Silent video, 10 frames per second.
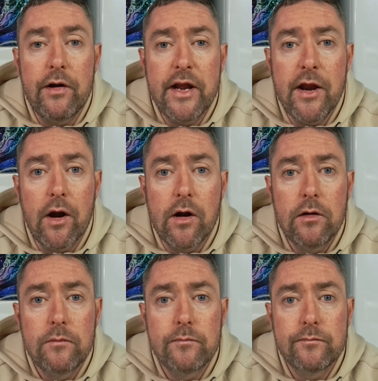near
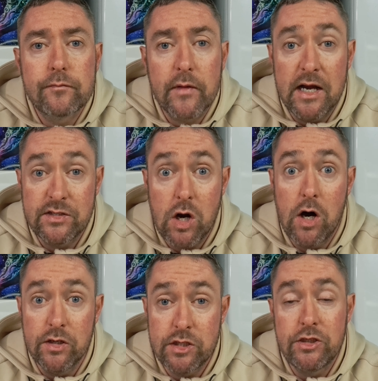as
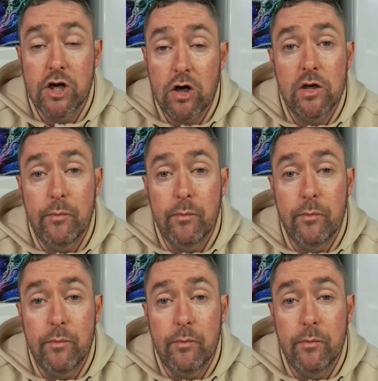hot as the chocolate